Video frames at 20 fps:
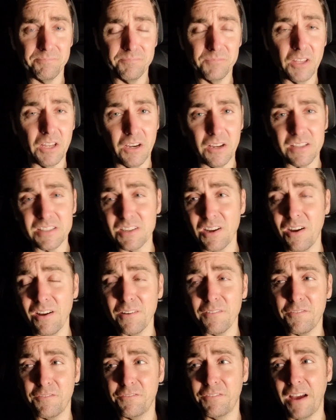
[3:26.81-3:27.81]
You know, it's kind
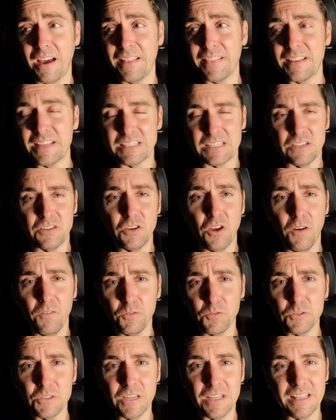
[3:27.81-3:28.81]
of fun. There's a
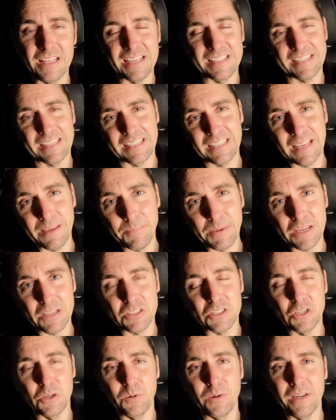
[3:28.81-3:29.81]
novelty, there's a gimmick
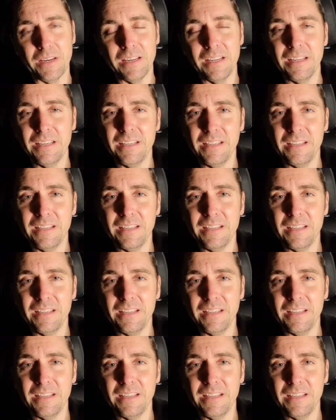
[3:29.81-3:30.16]
to it.